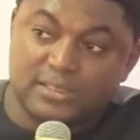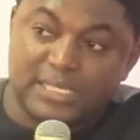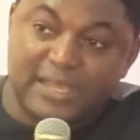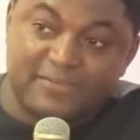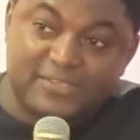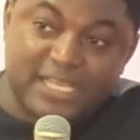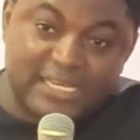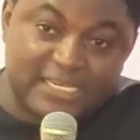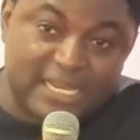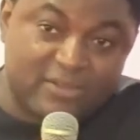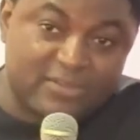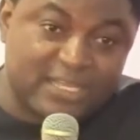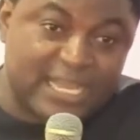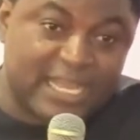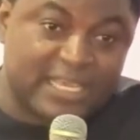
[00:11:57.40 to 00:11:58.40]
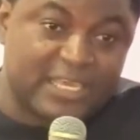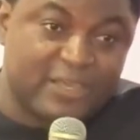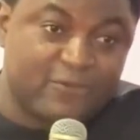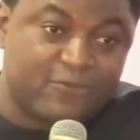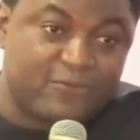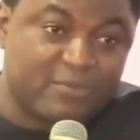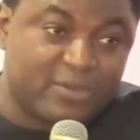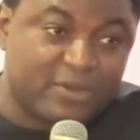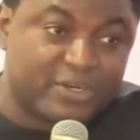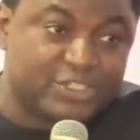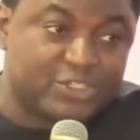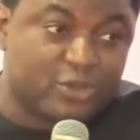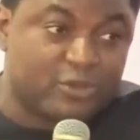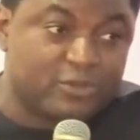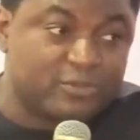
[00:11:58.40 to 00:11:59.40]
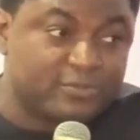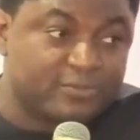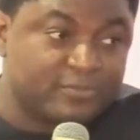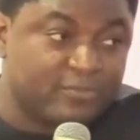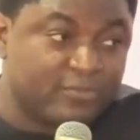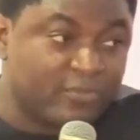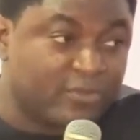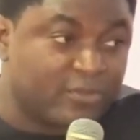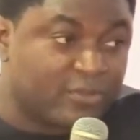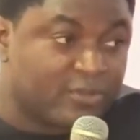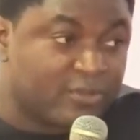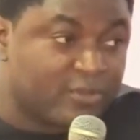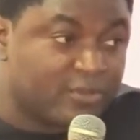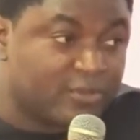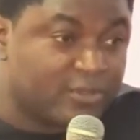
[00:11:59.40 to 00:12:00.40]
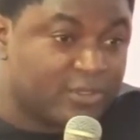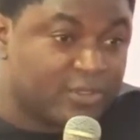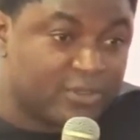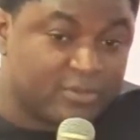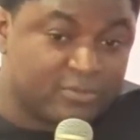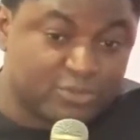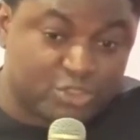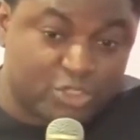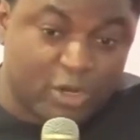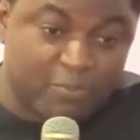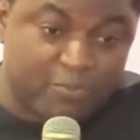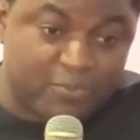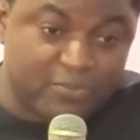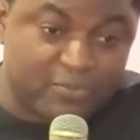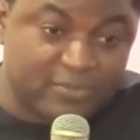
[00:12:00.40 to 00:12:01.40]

They have said now they can't give immigration Trump,